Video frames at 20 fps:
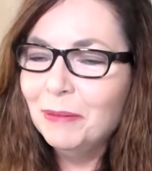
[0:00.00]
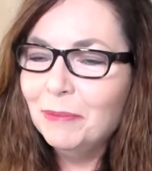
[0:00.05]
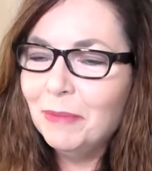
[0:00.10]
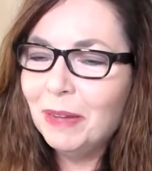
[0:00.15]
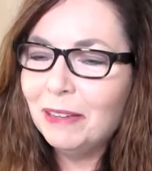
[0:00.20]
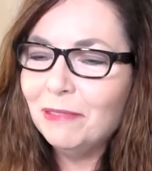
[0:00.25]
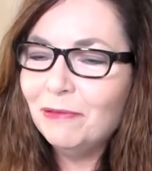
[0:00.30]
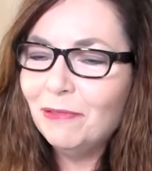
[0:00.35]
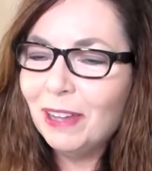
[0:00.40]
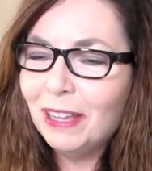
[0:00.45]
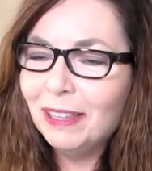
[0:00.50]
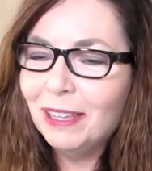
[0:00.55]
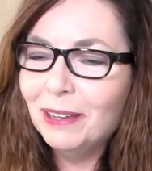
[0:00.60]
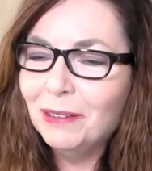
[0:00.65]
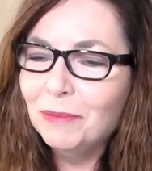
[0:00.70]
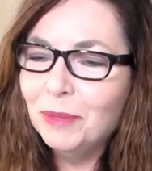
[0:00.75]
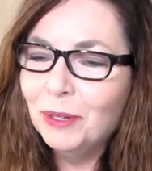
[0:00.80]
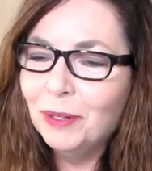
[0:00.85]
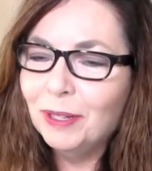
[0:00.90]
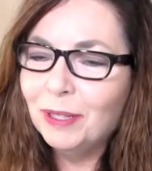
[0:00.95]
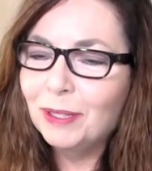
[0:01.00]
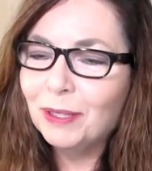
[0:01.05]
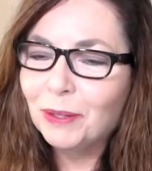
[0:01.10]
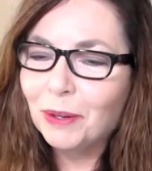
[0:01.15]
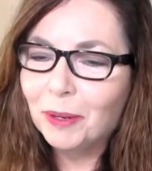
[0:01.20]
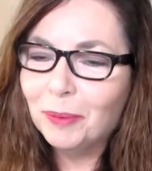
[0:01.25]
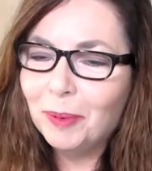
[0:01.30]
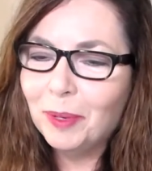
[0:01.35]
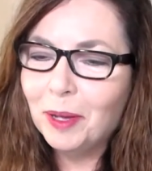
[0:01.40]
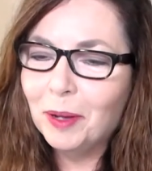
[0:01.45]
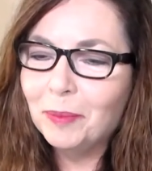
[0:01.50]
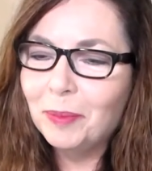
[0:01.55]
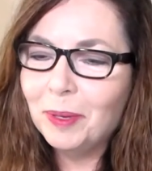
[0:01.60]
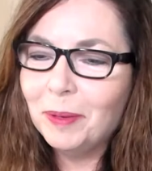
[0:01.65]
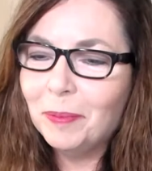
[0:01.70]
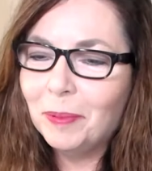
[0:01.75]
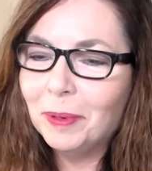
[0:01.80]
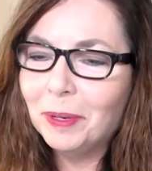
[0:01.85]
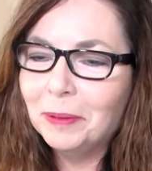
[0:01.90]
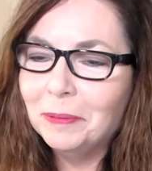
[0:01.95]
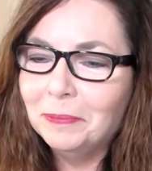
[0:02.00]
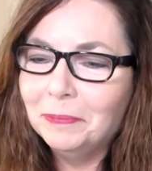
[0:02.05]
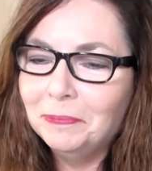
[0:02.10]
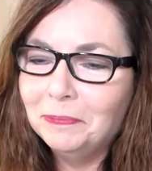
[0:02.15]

My fellow moon and Scorpio people.